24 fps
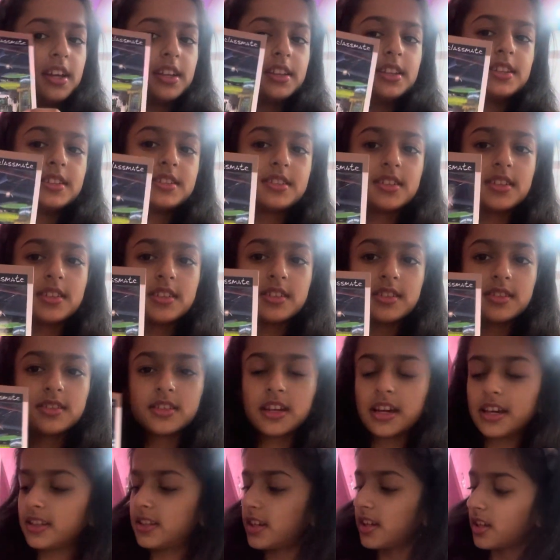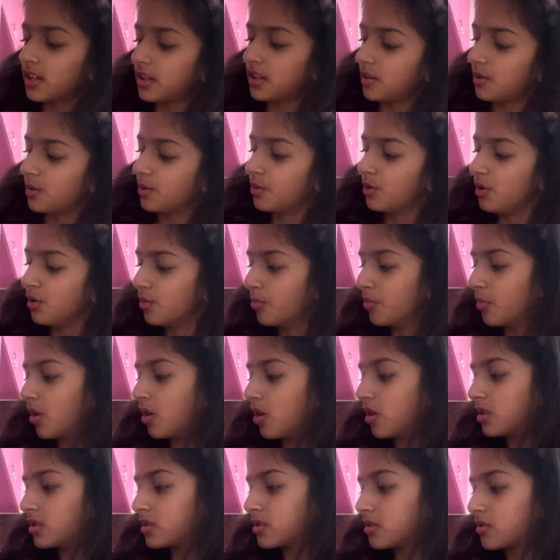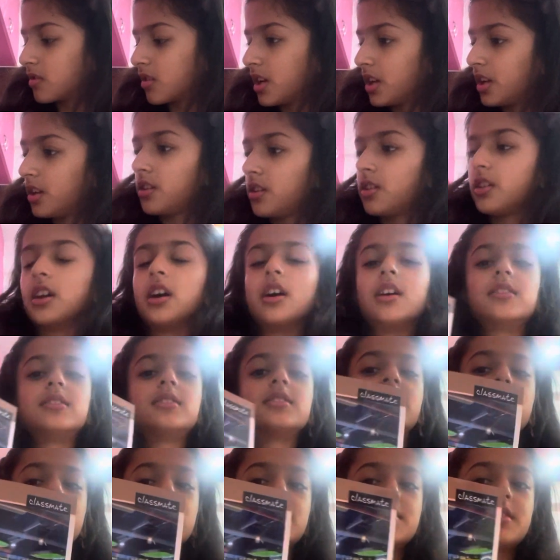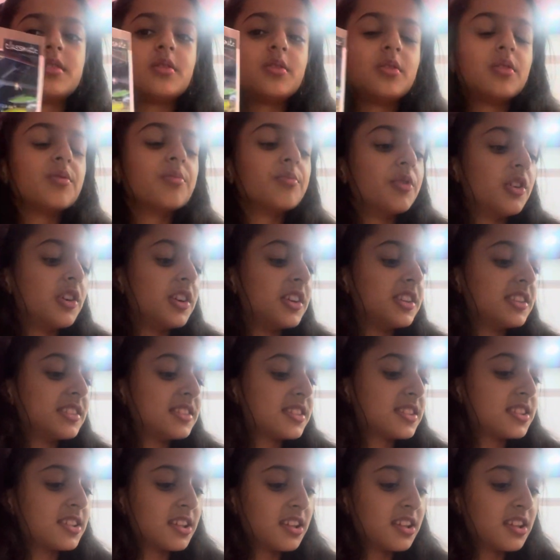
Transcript: This is, I think, Lulu malls, right? Yeah, this is Lulu malls.